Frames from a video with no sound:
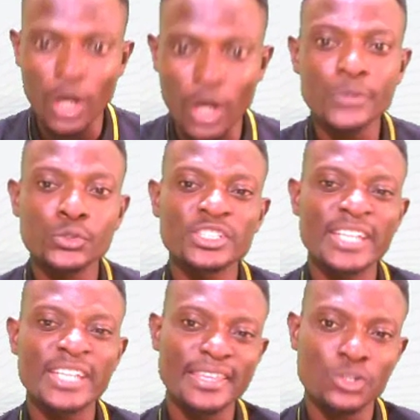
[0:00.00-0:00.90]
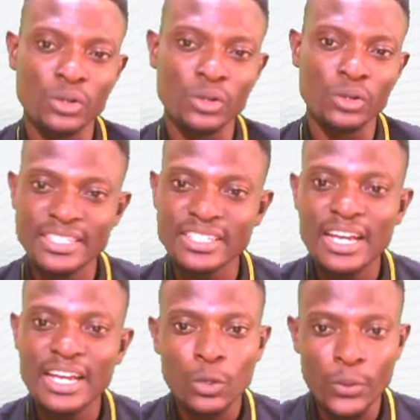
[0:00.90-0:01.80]
Also, share this content
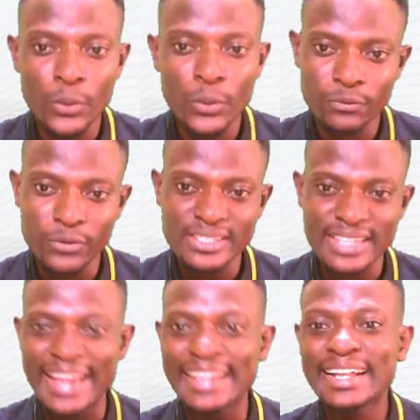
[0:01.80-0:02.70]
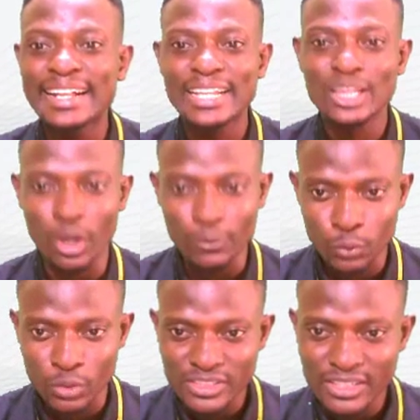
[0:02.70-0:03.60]
with your friends and loved
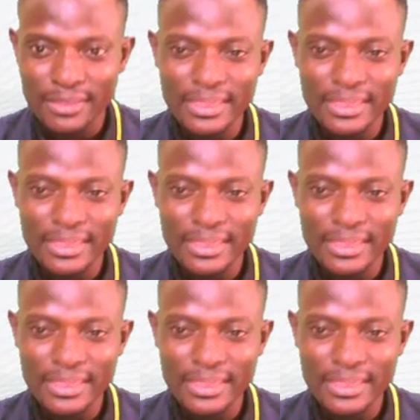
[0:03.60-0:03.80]
ones.